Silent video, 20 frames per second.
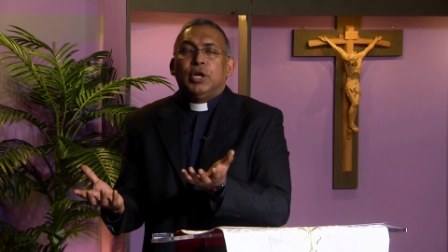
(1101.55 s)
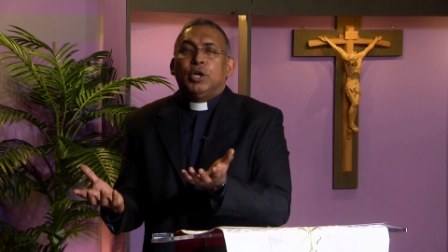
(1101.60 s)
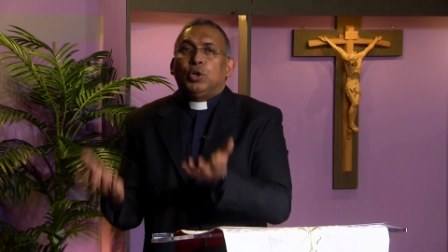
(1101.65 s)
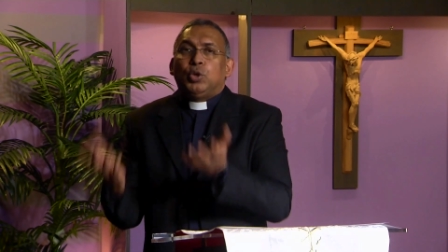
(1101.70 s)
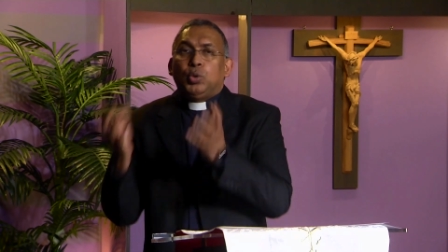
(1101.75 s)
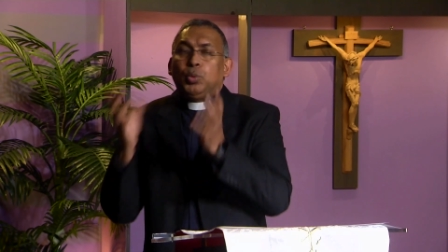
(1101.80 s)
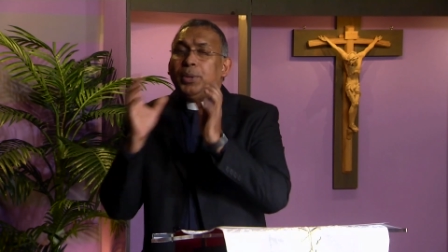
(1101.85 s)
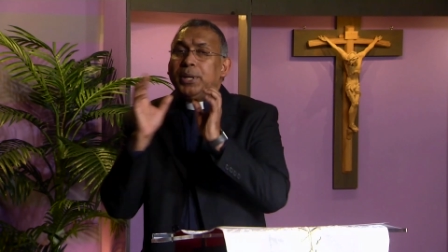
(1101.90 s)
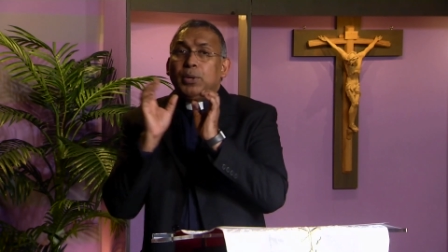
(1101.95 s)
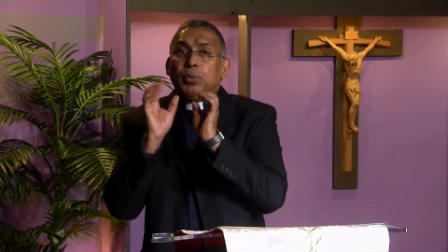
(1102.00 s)

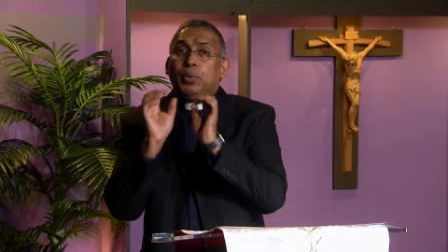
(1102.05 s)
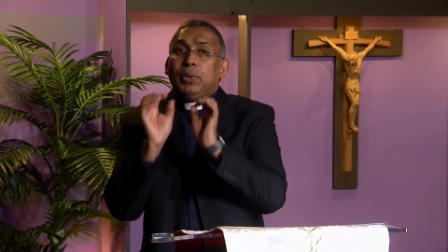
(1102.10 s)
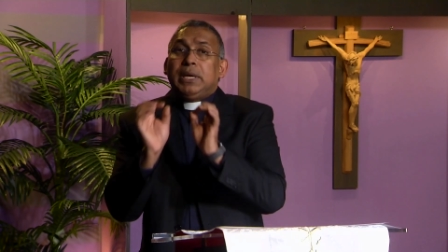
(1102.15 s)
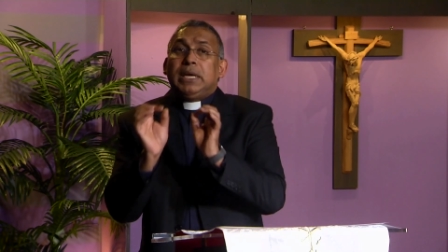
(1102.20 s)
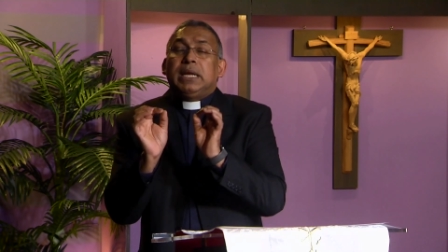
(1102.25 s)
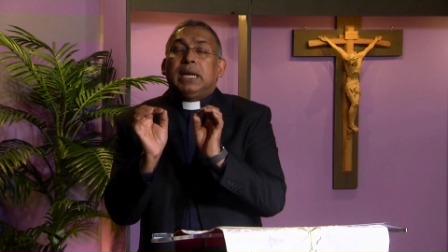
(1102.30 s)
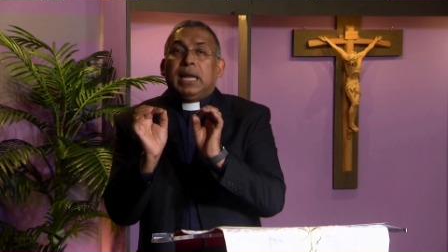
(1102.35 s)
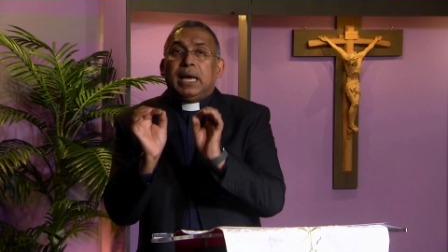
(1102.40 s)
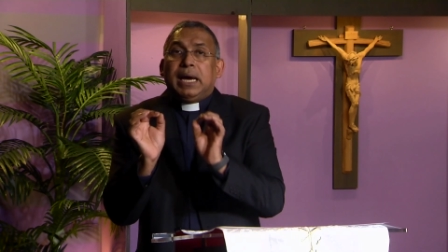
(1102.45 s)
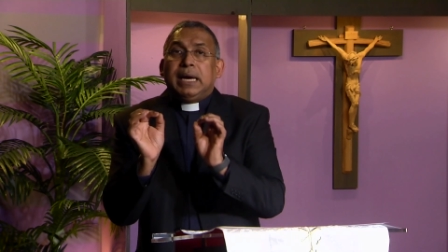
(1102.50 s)
Do we
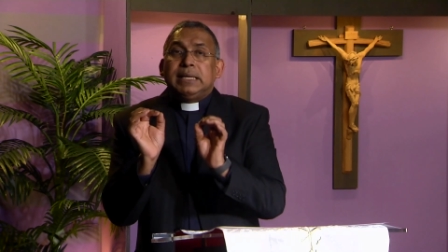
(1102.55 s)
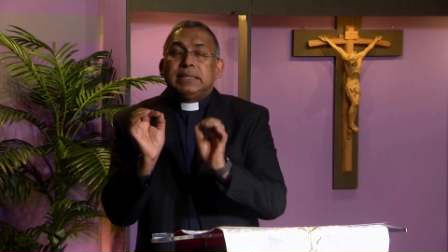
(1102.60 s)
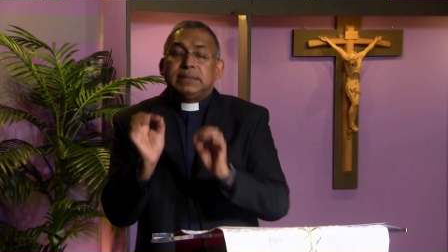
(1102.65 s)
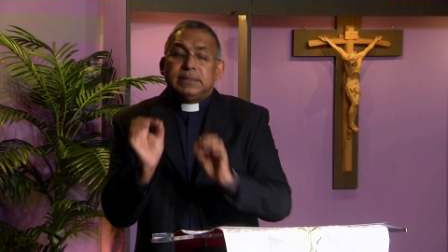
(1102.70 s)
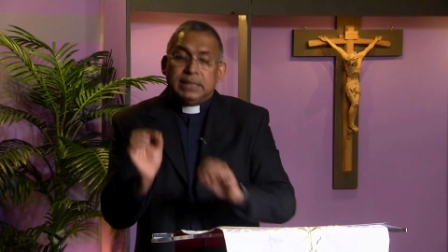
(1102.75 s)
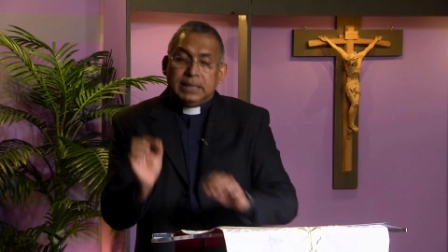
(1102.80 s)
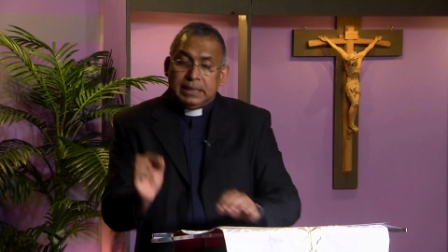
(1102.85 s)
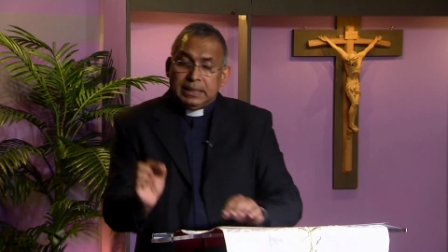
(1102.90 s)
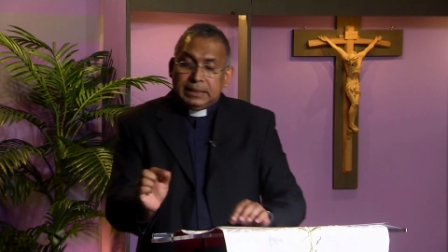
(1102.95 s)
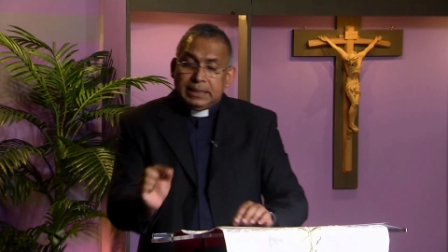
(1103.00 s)
realize
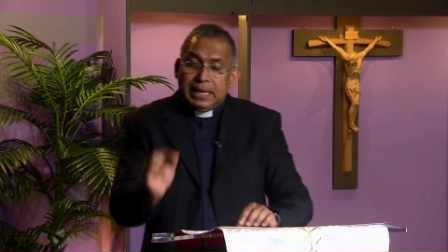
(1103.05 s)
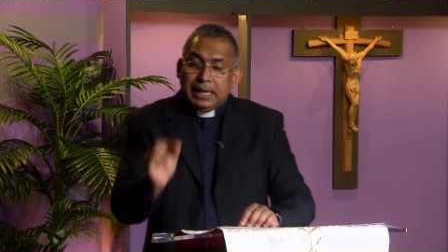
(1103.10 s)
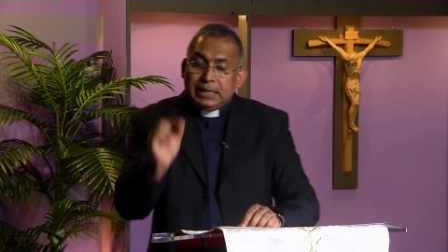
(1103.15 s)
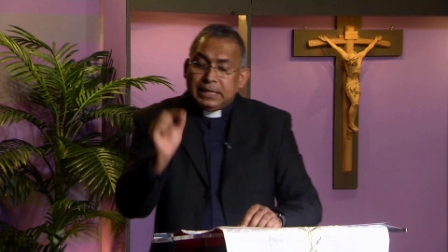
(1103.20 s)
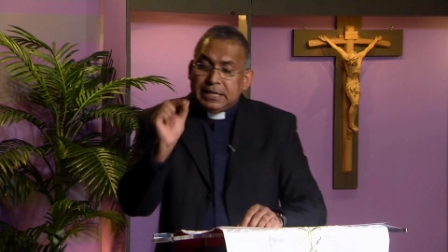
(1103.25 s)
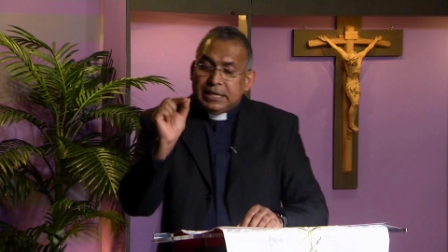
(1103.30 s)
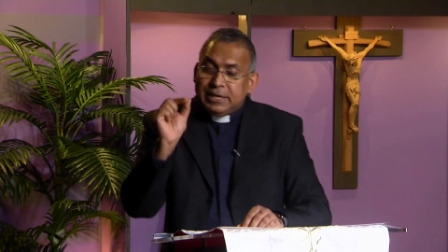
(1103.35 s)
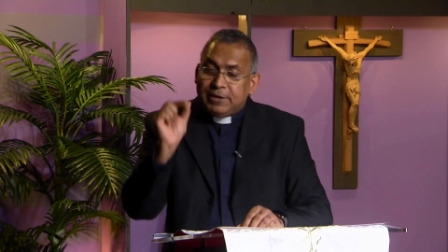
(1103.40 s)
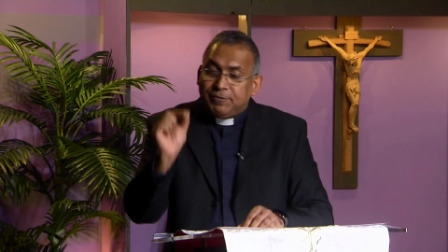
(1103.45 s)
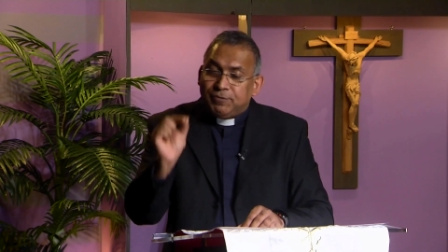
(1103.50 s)
that
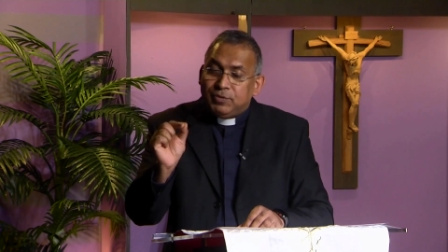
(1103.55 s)
if